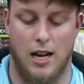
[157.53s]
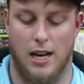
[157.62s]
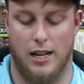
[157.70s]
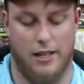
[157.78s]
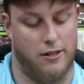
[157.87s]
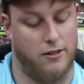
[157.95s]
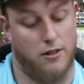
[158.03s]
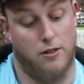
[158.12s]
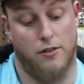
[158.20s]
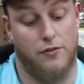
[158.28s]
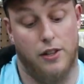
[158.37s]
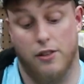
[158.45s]
I don't
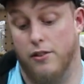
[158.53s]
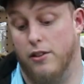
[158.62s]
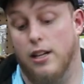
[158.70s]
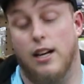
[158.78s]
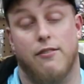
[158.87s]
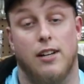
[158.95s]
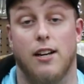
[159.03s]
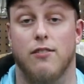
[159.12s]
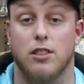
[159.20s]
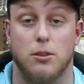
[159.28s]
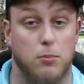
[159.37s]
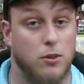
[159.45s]
know if you have
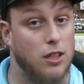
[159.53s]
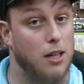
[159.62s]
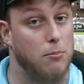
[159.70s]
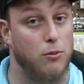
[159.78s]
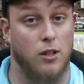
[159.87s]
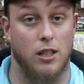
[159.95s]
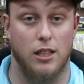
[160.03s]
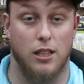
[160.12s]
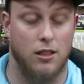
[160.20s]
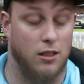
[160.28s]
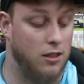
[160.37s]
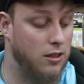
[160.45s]
ever spooled
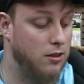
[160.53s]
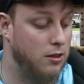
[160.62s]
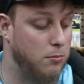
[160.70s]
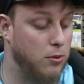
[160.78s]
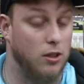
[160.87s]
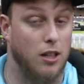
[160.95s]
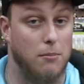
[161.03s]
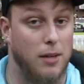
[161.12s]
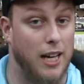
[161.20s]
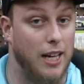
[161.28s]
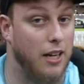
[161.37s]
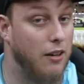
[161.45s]

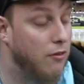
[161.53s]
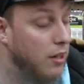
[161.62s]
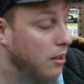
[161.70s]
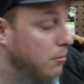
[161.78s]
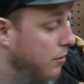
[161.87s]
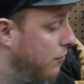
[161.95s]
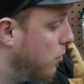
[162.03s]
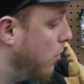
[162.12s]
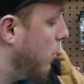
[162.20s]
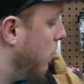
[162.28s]
up any reel before